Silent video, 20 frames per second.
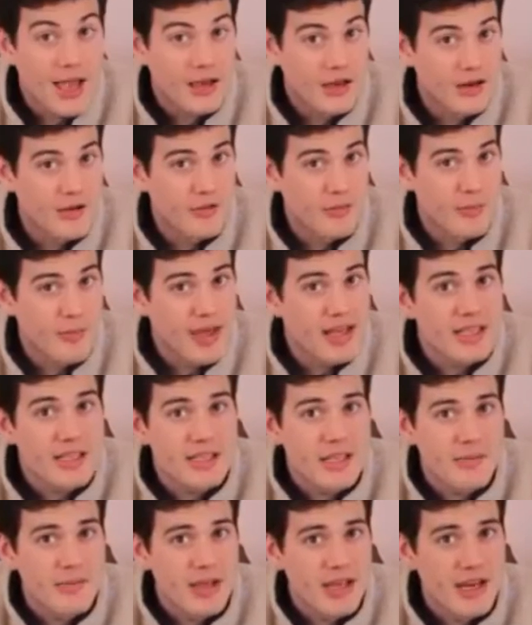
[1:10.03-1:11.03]
could have
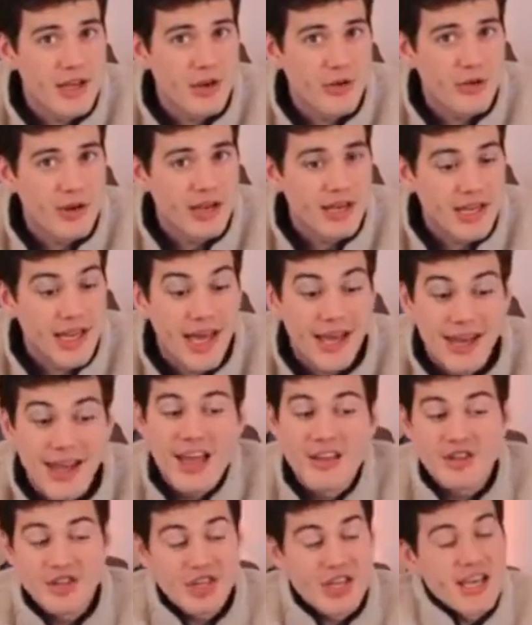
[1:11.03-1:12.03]
missed an ingredient,
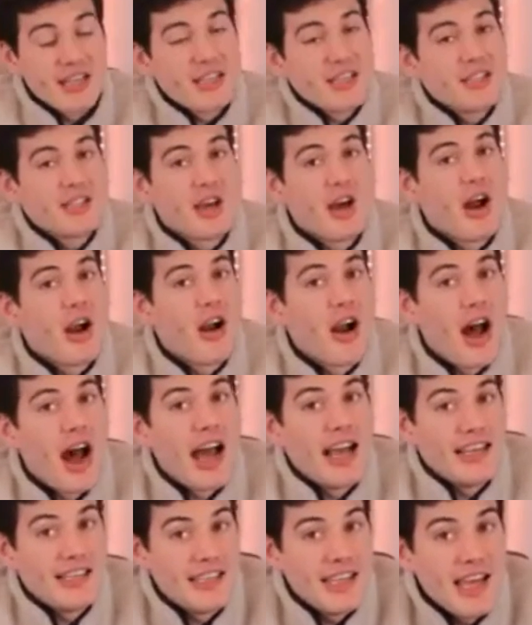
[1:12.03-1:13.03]
and chances are
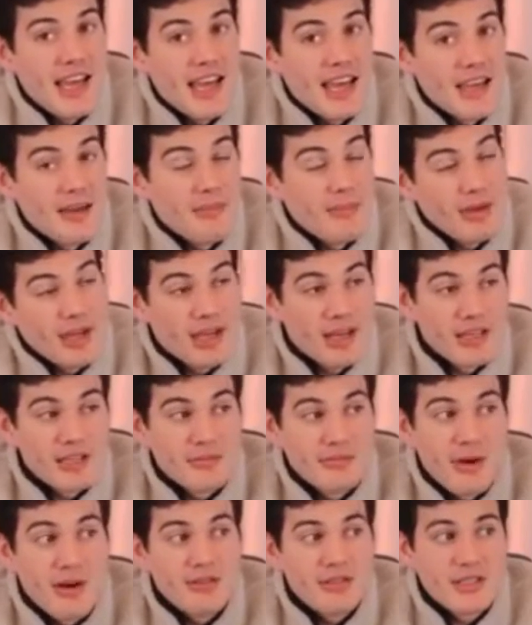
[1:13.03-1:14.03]
I did,
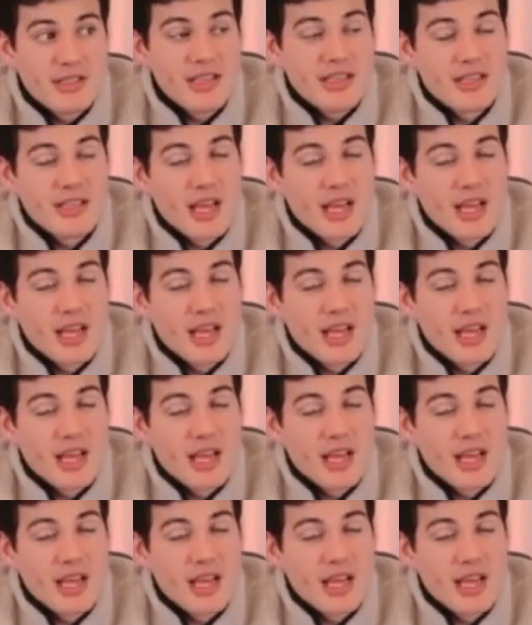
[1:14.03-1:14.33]
because most of the